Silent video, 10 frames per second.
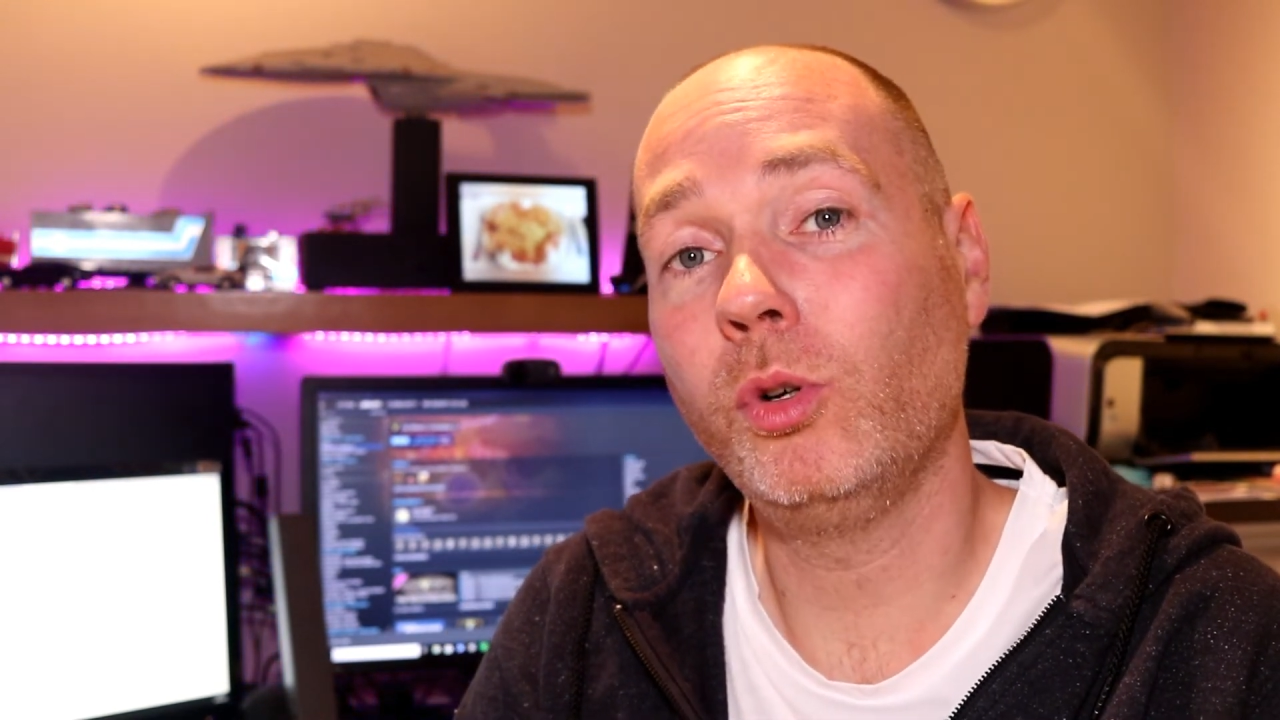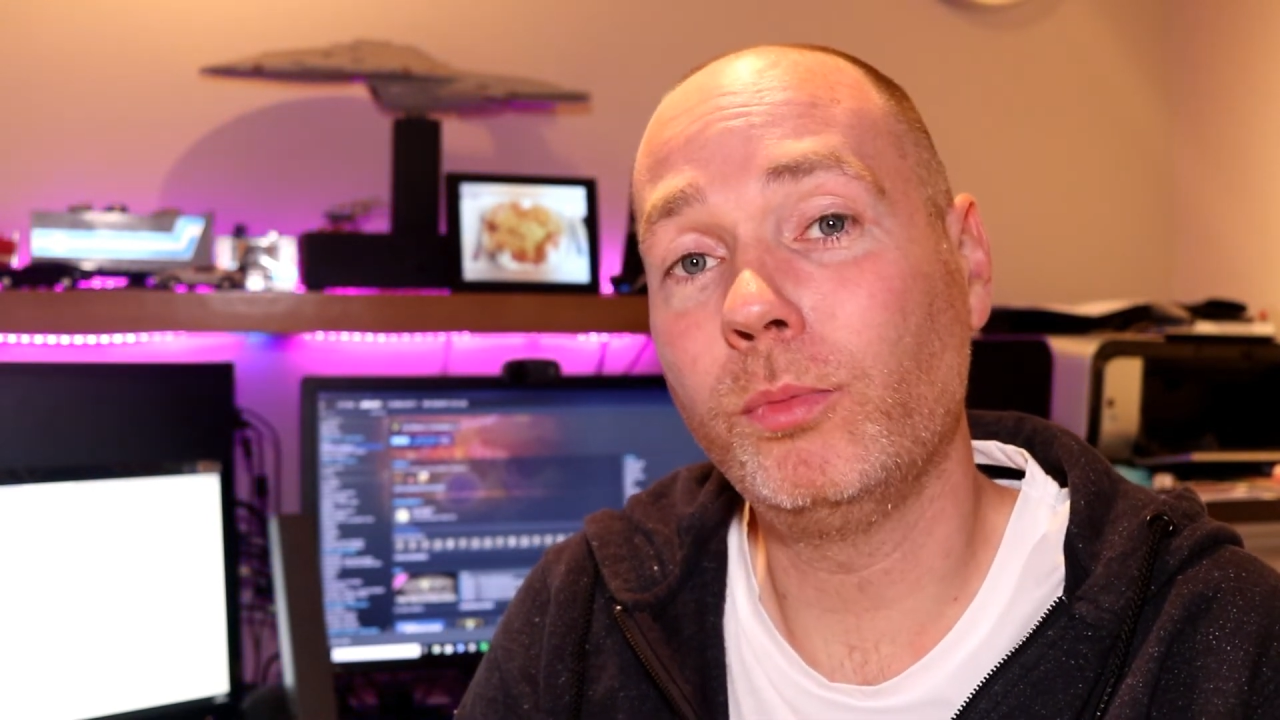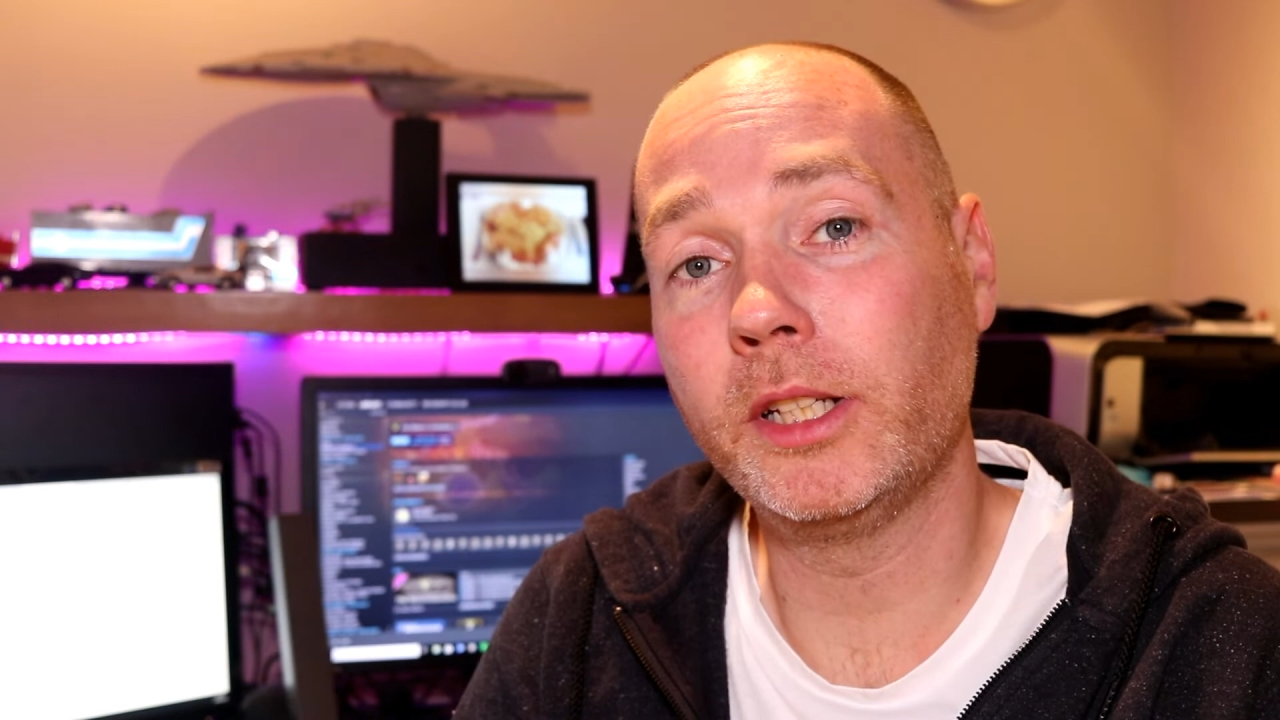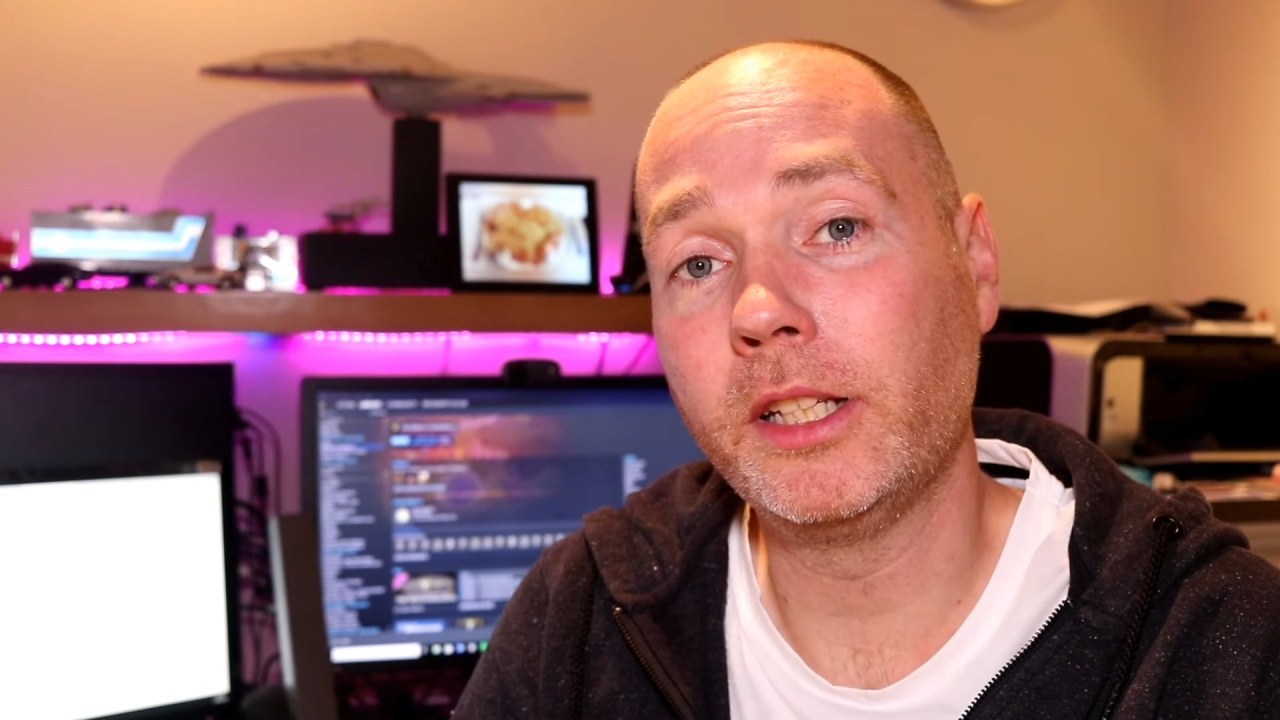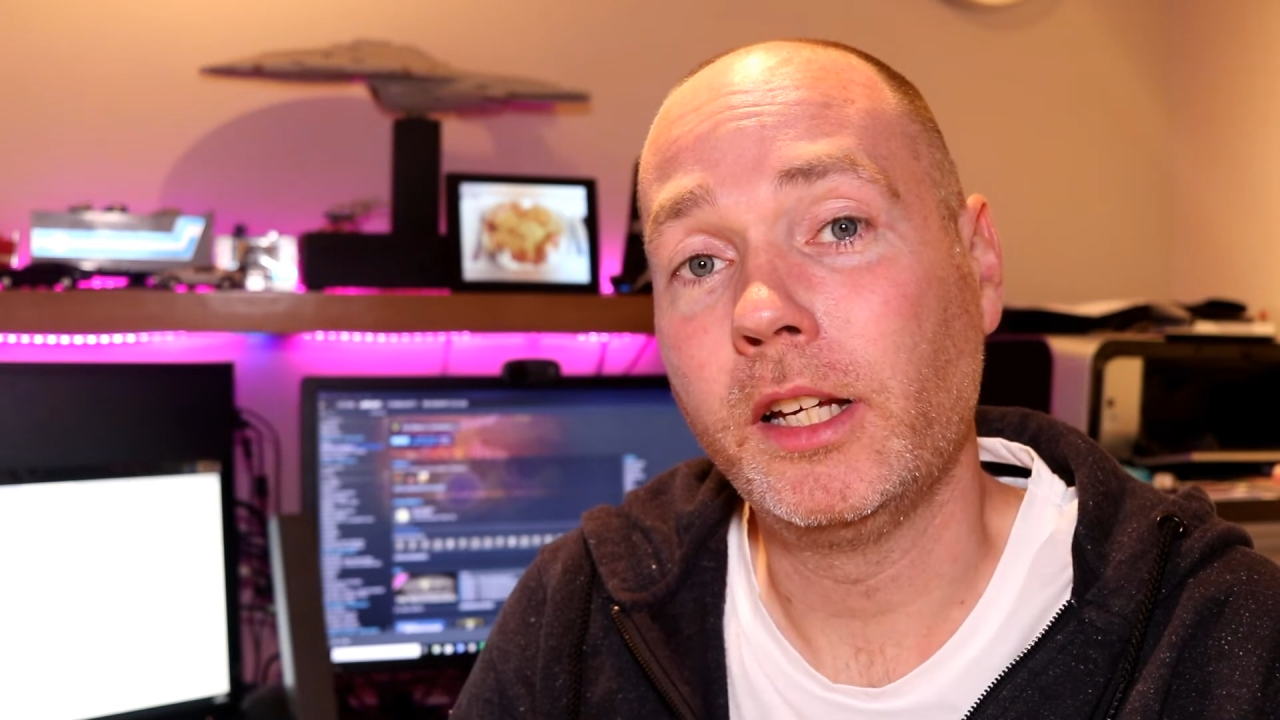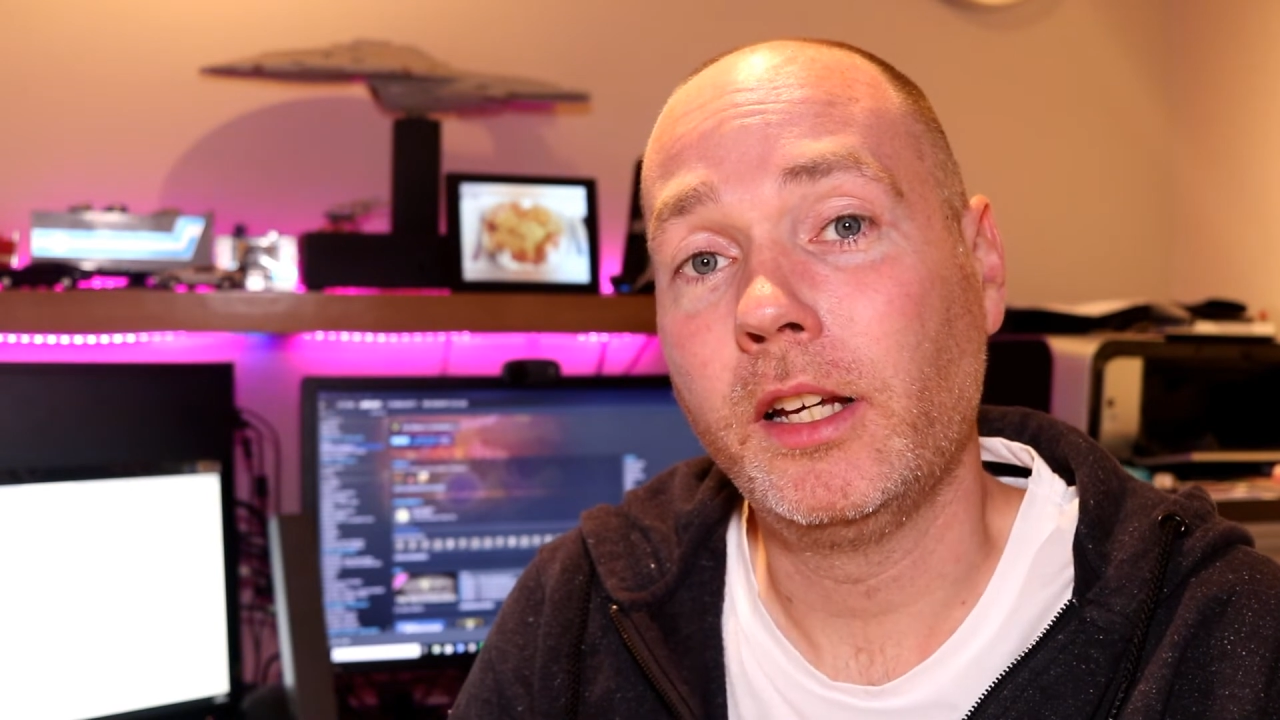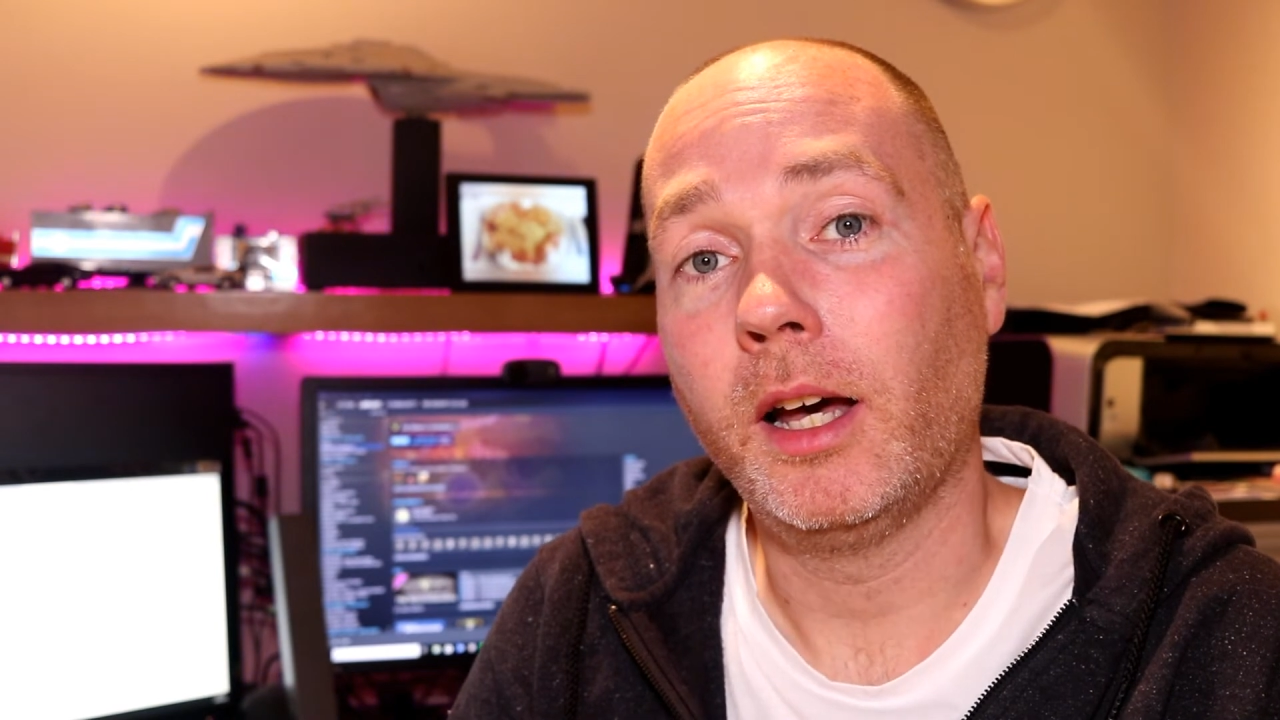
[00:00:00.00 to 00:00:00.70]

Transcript: normally